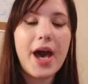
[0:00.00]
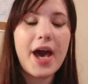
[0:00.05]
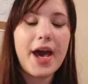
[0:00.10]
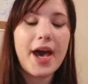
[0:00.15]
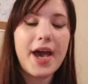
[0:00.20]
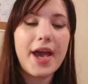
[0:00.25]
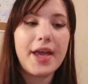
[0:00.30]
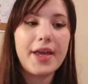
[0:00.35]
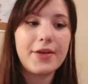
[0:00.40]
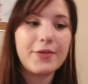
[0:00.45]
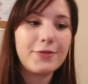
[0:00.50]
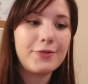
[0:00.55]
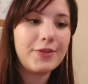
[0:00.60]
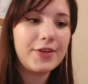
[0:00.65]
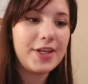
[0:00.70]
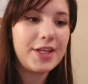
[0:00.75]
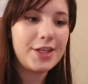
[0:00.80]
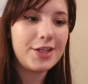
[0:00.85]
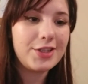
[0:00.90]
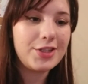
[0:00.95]
I
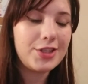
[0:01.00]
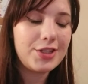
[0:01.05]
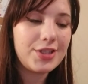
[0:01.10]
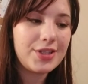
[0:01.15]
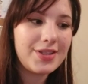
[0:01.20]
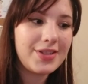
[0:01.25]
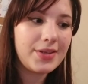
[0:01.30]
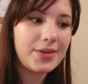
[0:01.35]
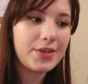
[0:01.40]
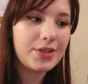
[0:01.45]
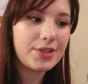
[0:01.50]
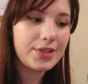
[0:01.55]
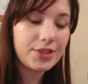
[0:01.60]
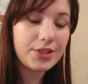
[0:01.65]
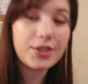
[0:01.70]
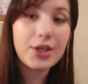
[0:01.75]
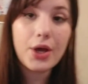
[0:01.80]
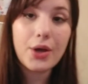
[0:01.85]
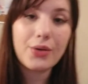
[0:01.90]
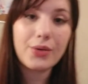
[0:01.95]
finished
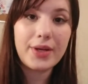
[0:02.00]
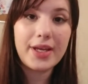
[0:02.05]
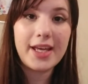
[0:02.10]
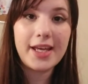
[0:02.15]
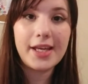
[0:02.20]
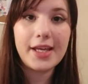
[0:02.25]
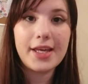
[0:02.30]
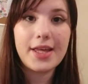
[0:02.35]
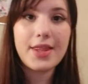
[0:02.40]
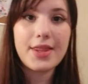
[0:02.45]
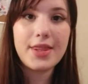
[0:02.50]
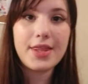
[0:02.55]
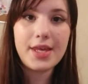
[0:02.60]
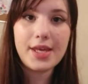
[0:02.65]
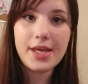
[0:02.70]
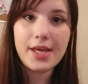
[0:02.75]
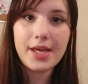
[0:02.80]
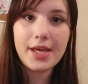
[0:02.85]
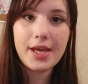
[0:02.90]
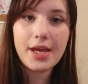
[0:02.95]
sewing
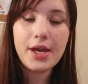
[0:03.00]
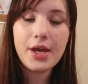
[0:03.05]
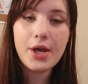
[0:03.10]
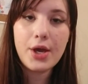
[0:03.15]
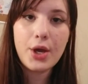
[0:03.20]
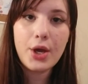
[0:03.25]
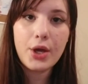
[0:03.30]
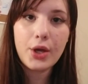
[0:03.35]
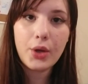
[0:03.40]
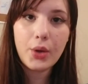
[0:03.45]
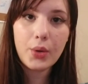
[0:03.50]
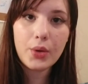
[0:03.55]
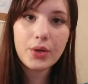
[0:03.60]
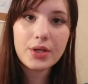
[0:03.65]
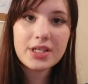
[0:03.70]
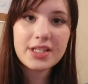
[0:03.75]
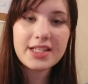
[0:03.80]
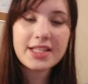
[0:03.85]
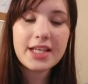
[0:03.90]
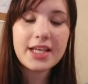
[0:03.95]
the
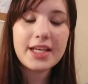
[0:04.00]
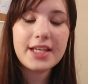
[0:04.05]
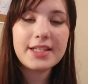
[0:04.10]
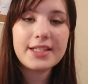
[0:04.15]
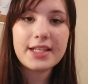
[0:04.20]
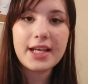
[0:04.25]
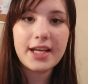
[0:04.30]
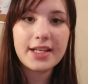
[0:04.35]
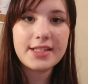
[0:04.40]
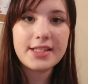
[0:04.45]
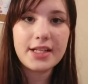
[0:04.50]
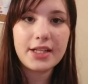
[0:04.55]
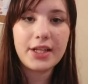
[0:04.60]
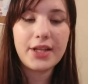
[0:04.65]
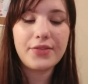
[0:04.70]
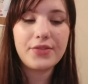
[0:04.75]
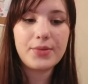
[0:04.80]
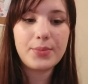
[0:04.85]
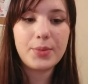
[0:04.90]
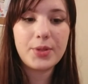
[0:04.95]
corset. I still
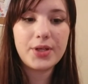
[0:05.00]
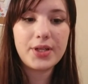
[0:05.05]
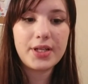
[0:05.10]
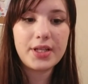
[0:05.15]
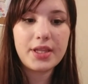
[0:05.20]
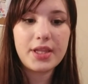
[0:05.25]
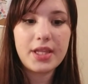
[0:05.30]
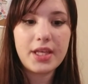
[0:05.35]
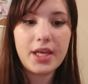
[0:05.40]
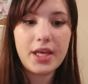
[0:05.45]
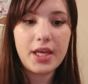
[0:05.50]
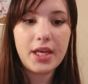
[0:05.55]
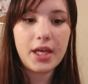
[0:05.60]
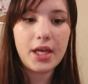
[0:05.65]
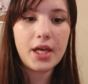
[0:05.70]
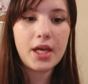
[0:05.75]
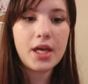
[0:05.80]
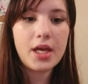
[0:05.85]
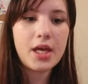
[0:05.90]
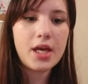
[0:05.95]
have to put the
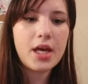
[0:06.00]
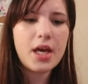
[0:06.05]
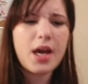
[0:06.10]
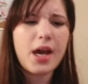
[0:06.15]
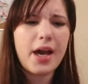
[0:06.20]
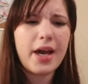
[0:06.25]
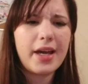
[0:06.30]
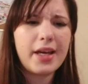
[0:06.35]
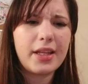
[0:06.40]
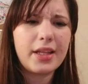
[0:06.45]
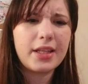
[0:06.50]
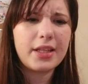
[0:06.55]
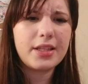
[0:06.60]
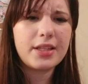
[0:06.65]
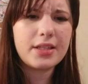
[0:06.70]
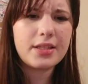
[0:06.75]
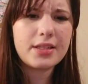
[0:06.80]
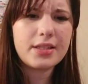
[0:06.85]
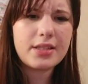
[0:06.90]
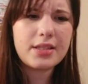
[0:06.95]

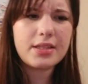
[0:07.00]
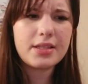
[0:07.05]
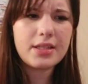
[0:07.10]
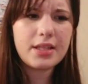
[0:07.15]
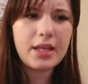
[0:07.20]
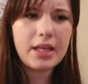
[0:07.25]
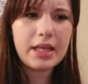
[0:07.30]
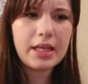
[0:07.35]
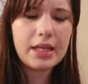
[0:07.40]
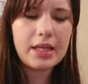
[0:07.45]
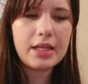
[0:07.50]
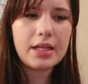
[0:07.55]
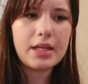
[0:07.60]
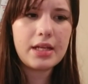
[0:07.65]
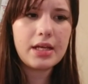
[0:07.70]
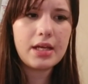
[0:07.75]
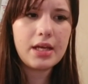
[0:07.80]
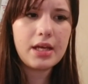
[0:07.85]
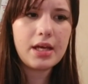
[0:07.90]
eyelets in,